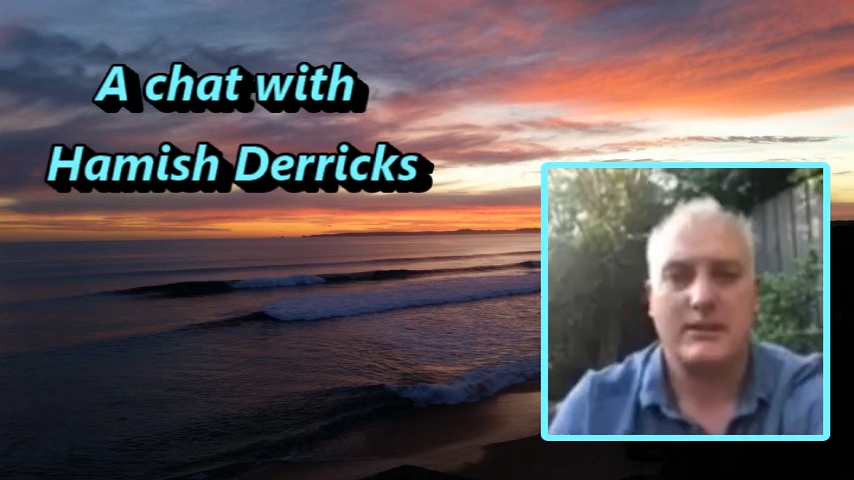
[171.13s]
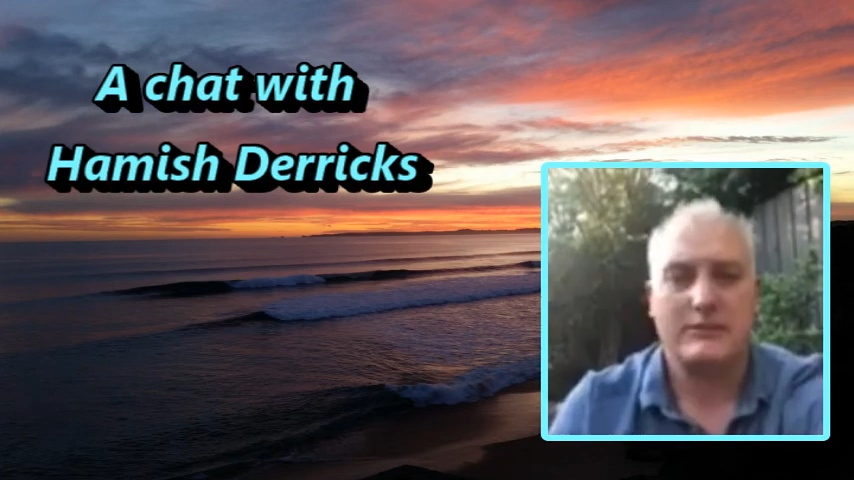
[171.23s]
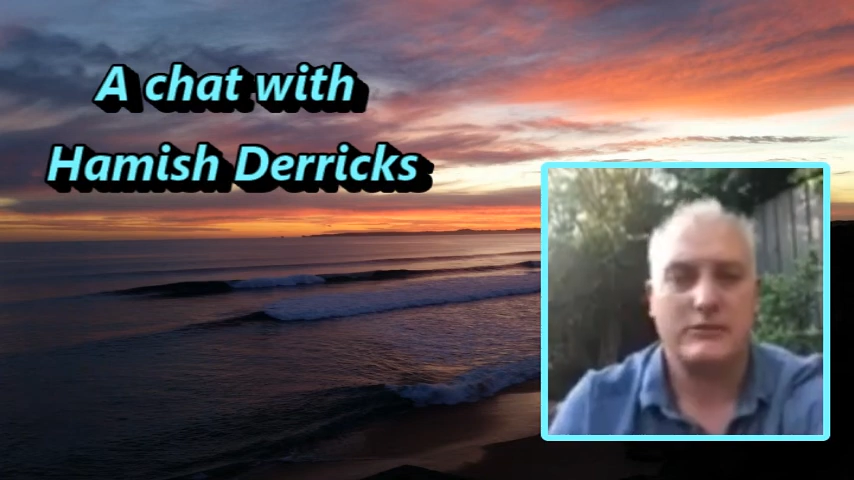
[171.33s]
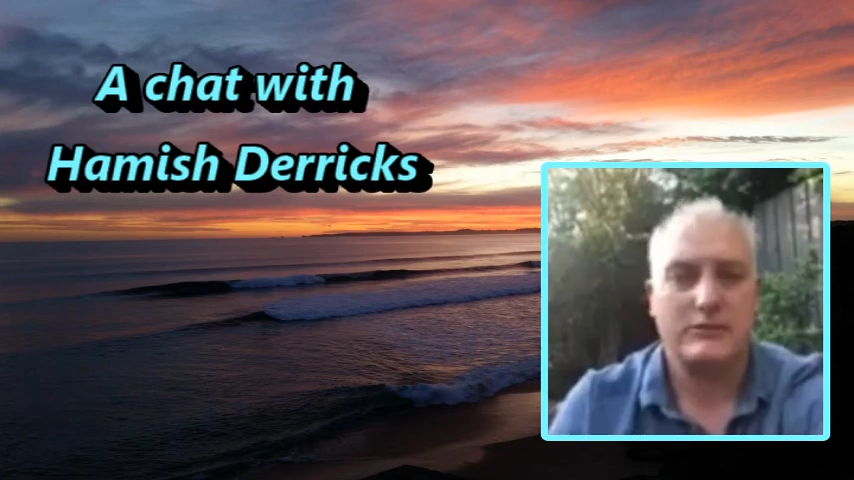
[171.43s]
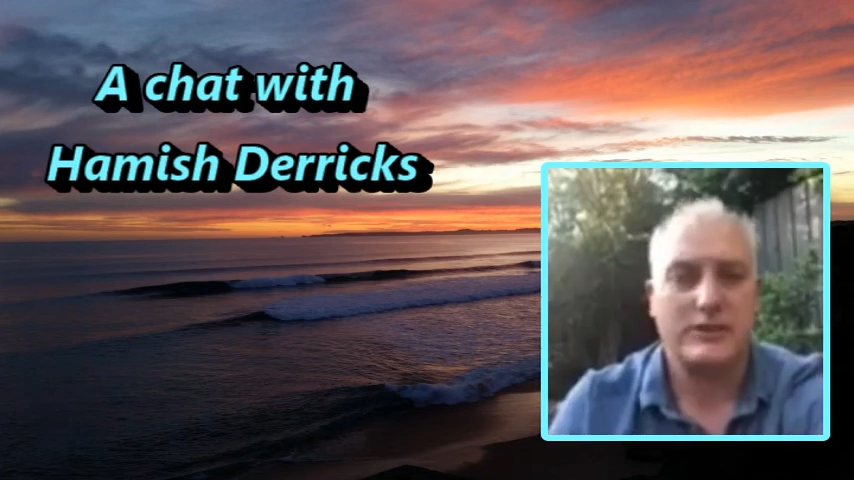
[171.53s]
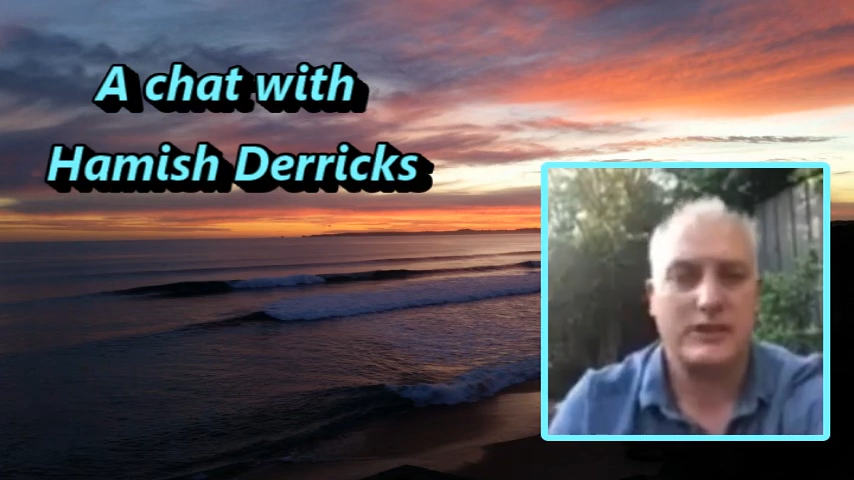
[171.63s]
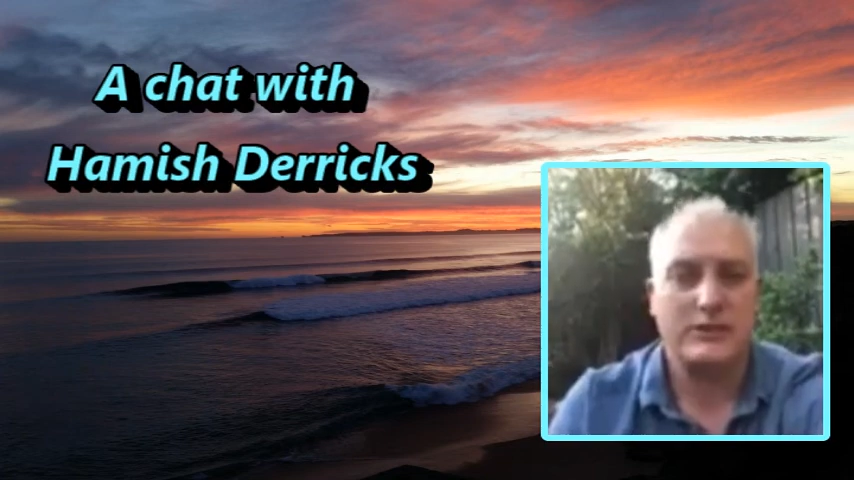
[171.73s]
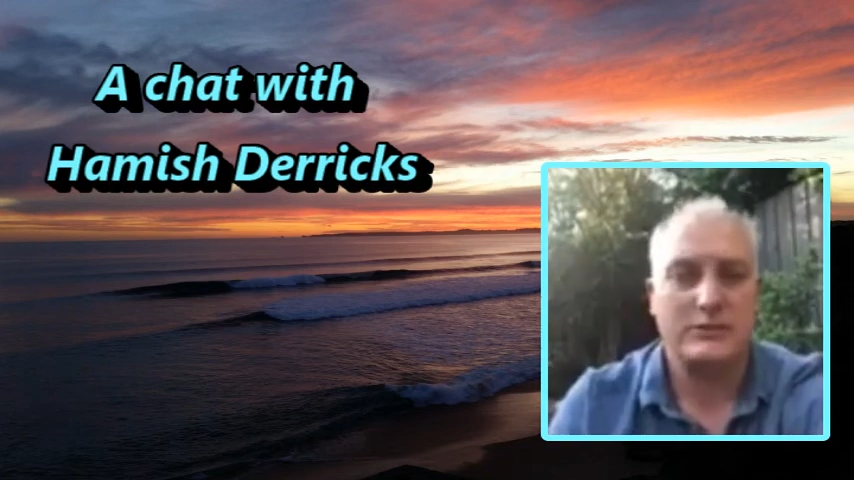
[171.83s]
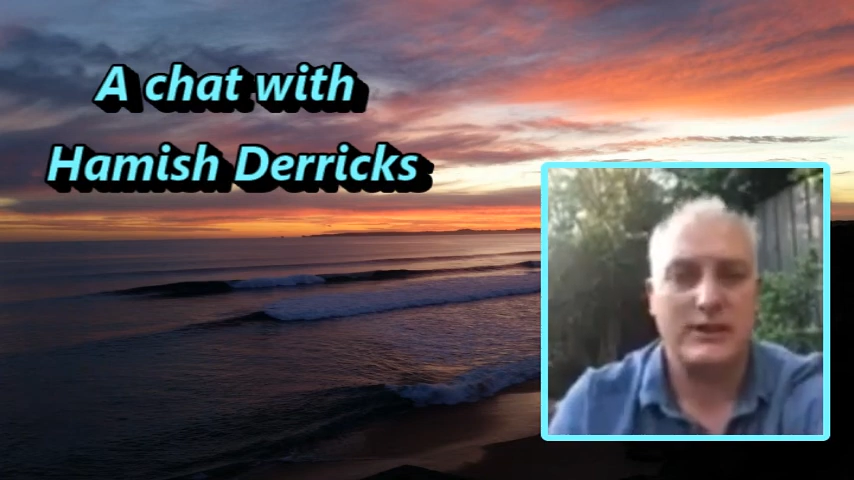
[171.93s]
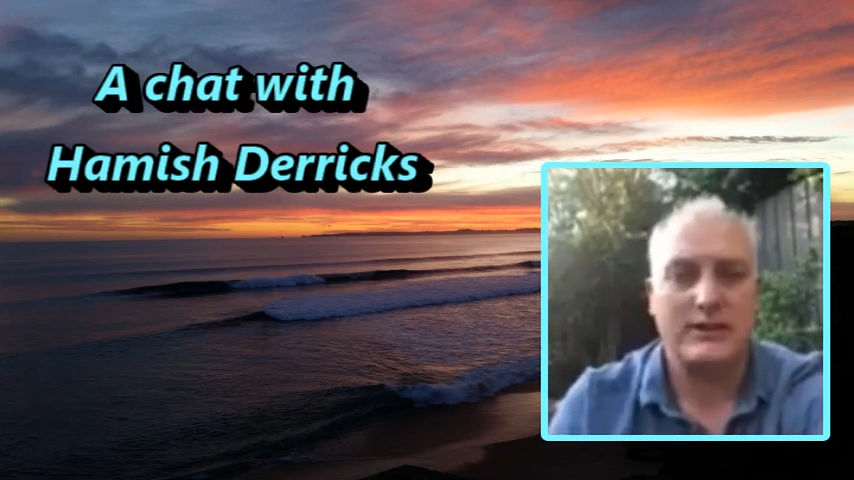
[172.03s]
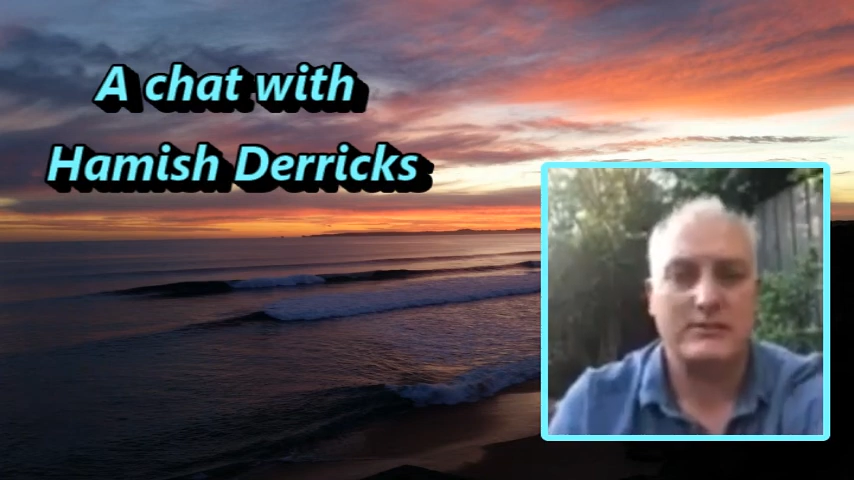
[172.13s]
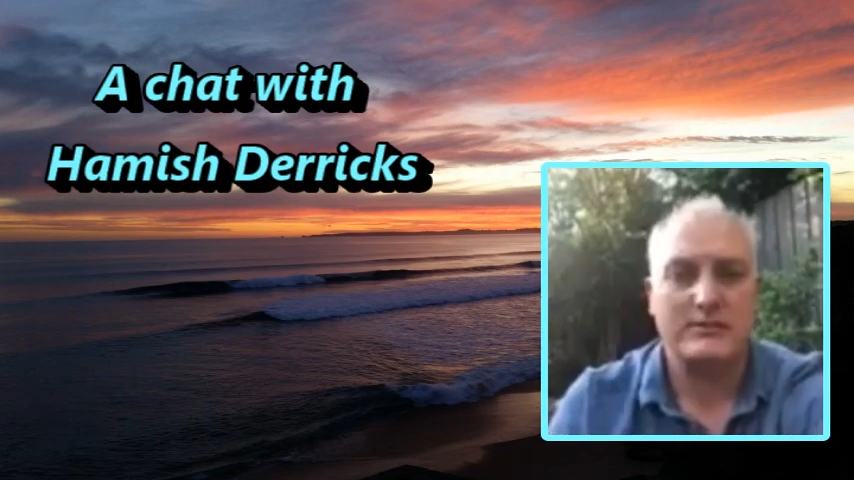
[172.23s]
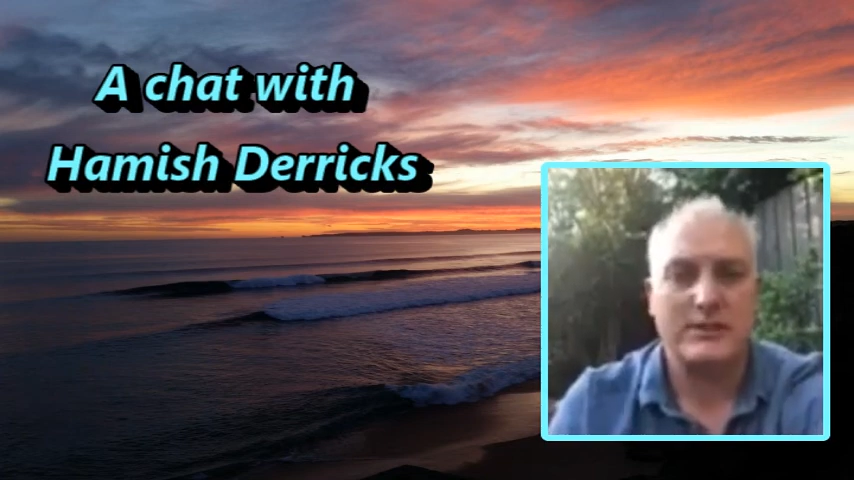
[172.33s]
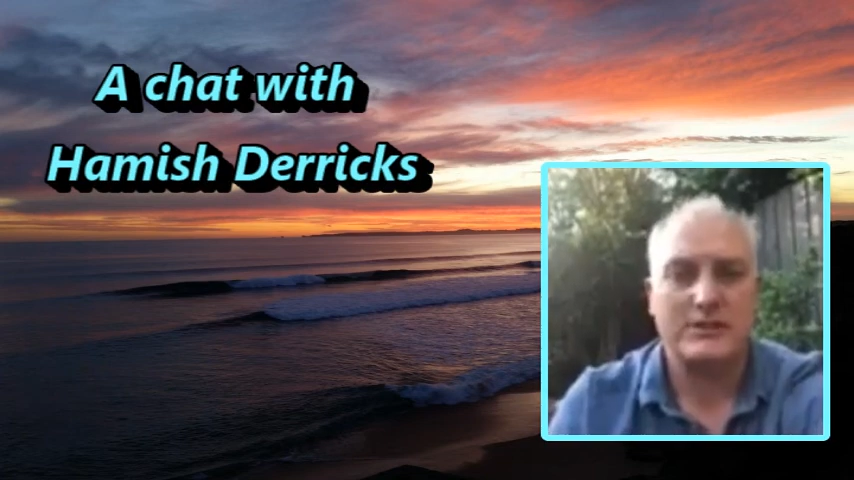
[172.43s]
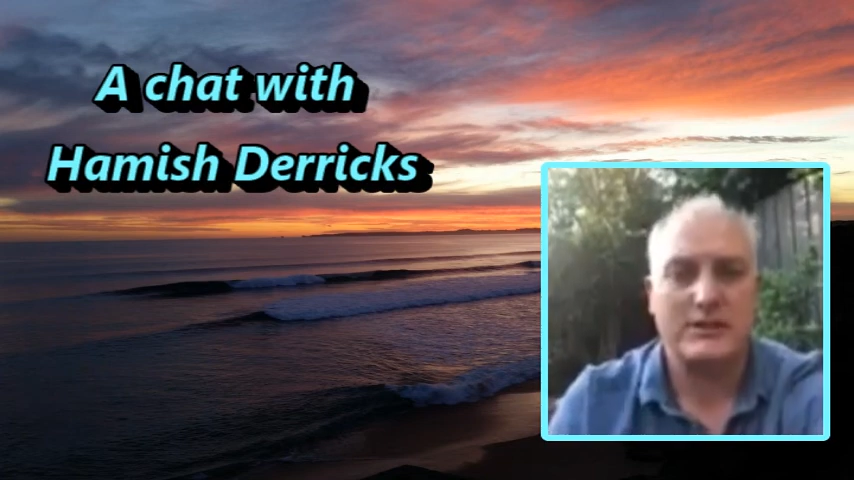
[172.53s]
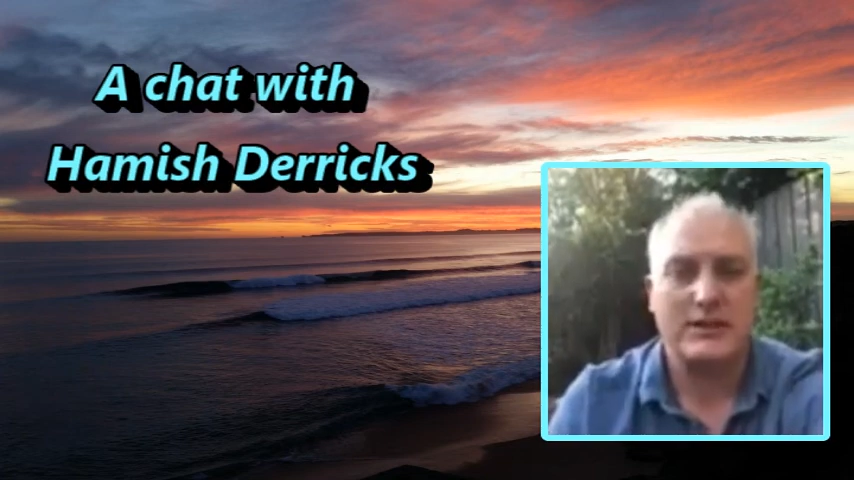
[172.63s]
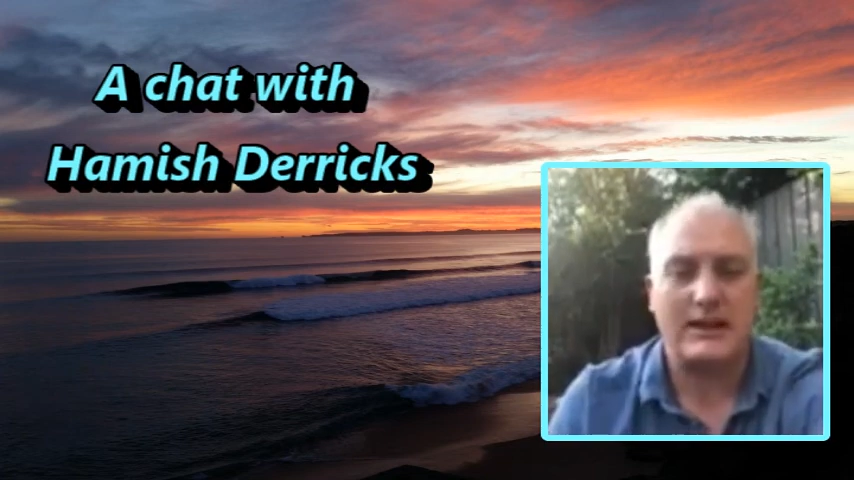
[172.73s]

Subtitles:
I look forward to seeing you all down the beach.